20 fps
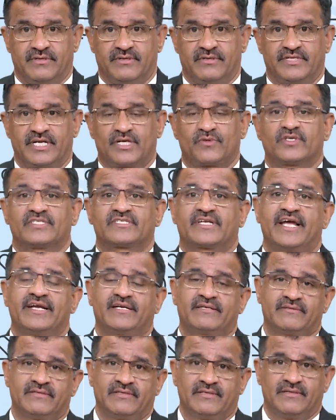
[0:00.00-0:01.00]
That was
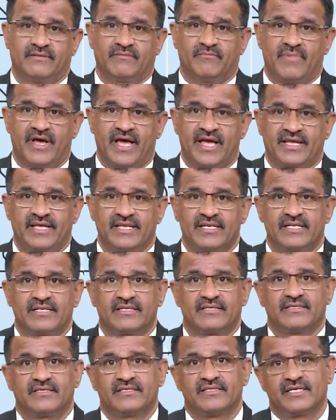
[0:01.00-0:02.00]
right back in
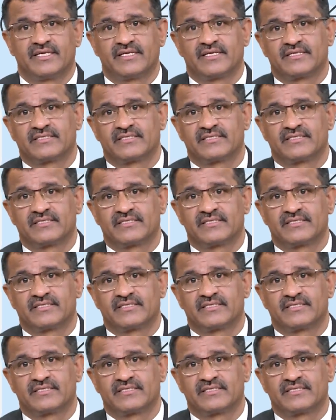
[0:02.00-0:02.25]
the year